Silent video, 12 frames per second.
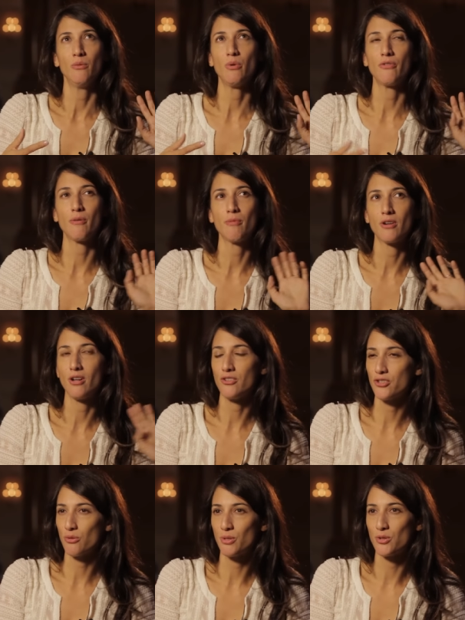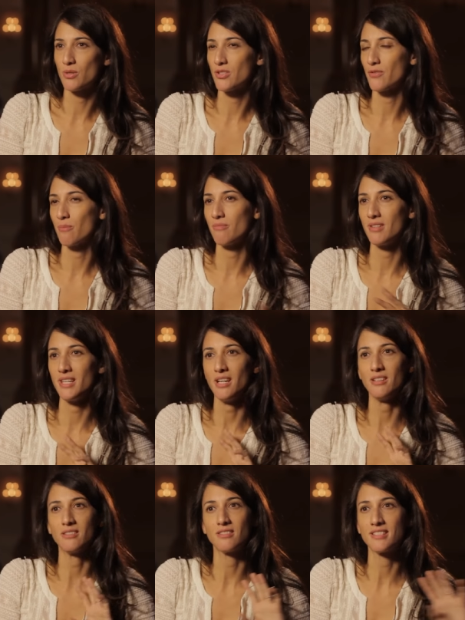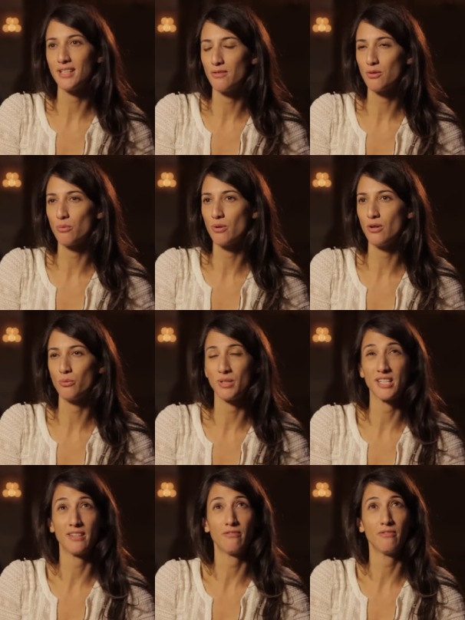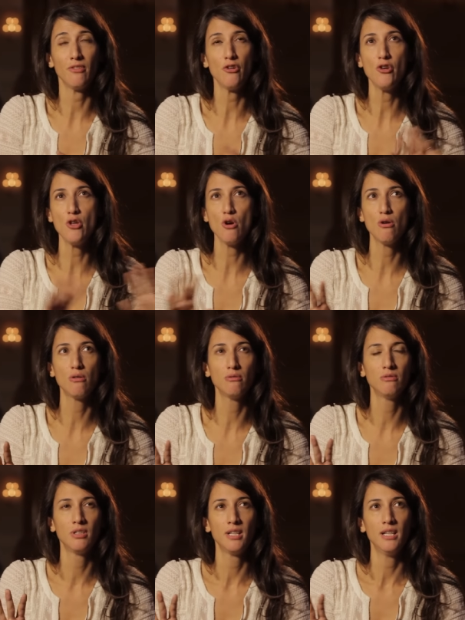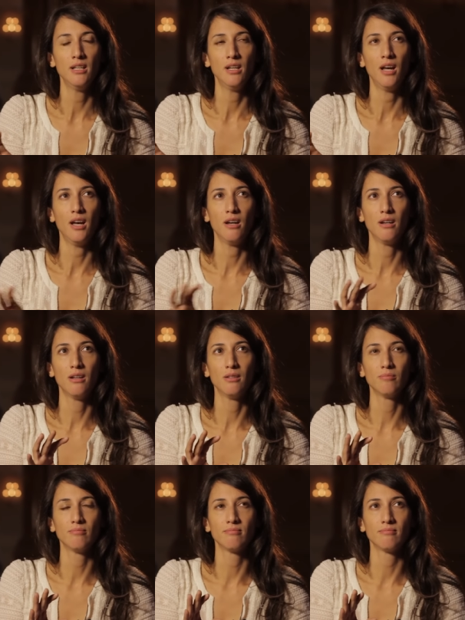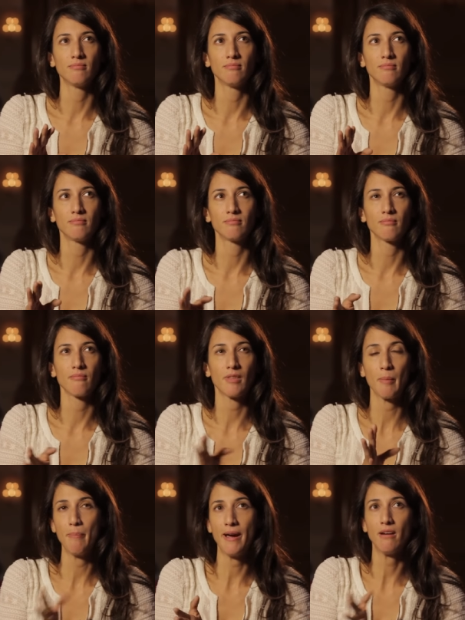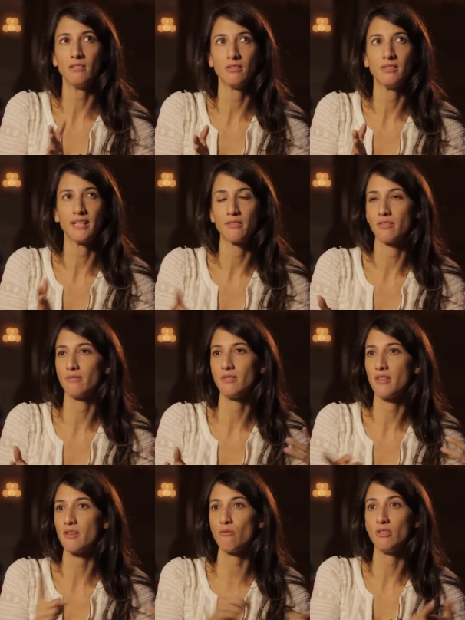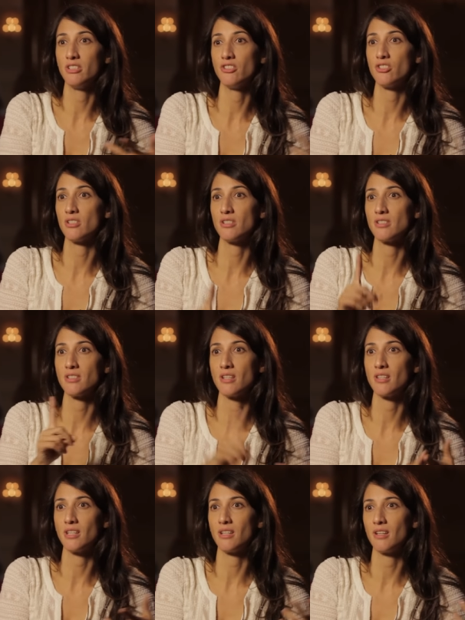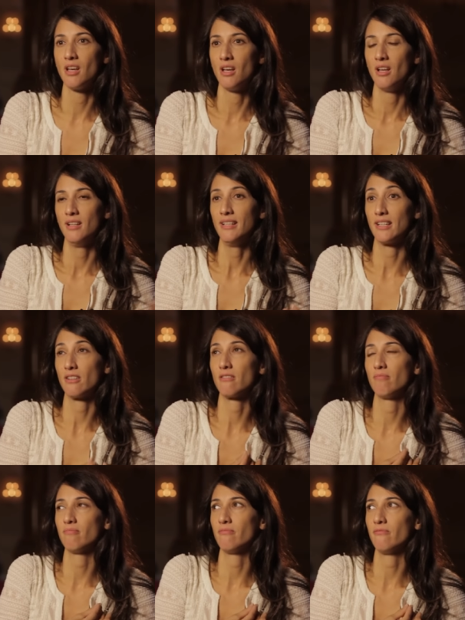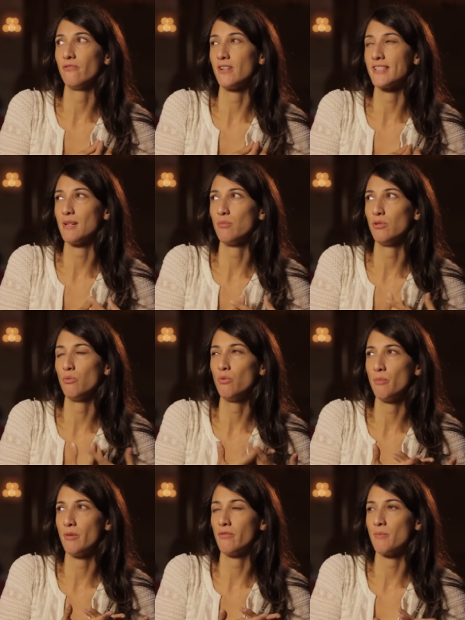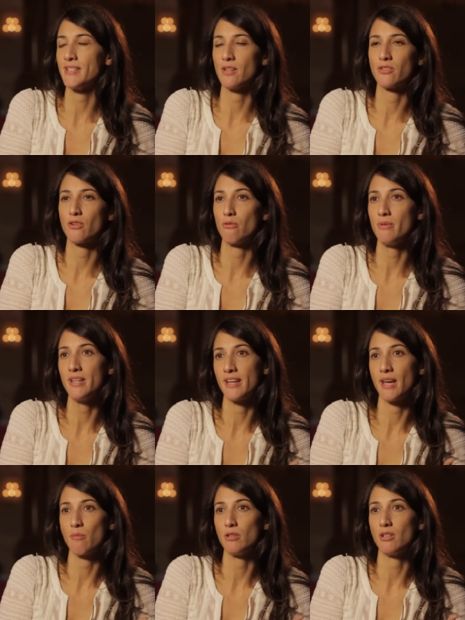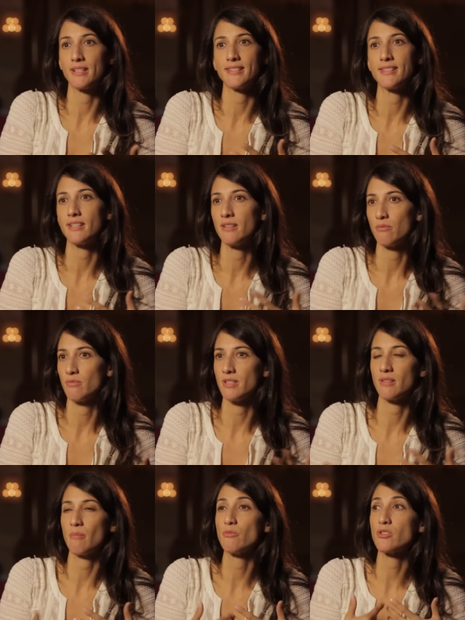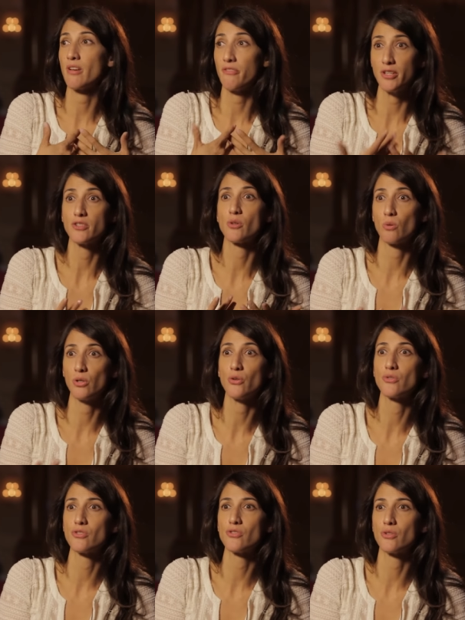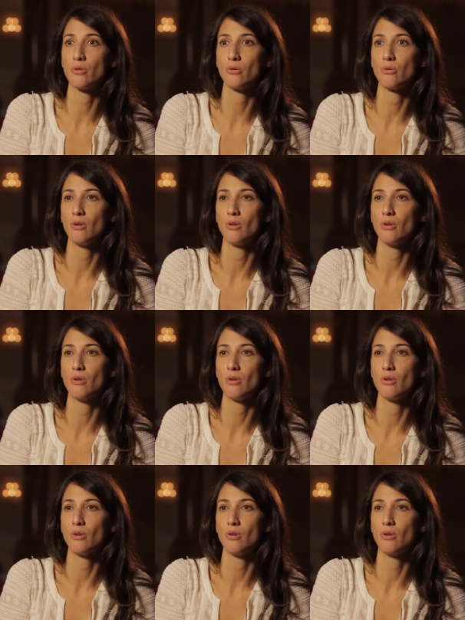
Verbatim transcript: we're from a culture which was from the other side of the world, which have no um, parallel, like nothing religious, nothing like, for example, a woman from South Korea came along and said, i feel so close to,